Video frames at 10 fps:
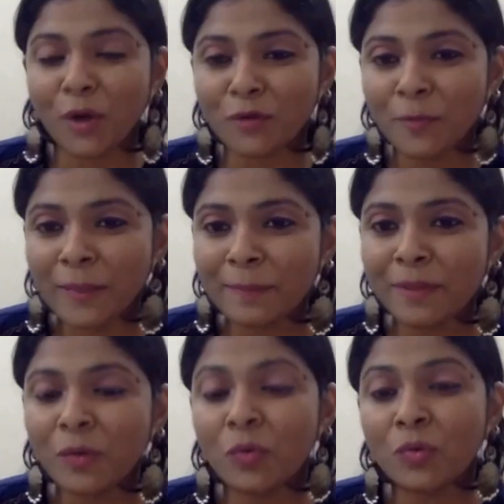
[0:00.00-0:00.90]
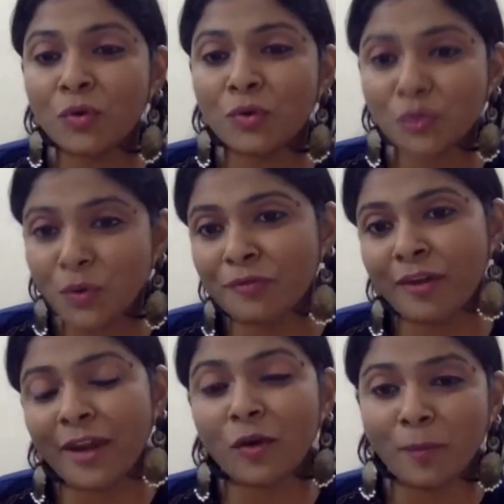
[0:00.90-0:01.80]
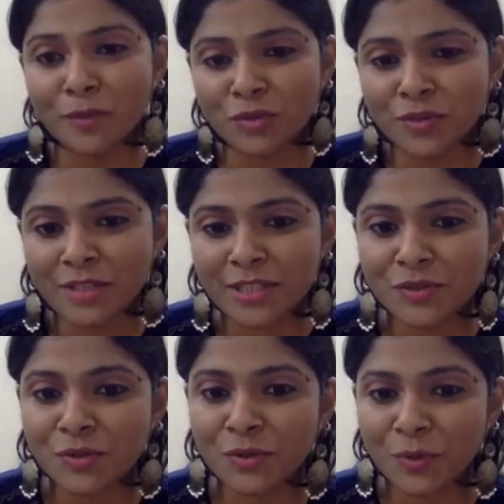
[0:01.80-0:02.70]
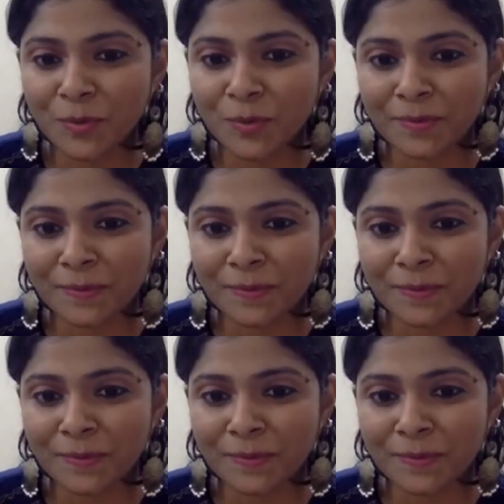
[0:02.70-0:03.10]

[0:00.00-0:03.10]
what for people who don't find opportunities to grow?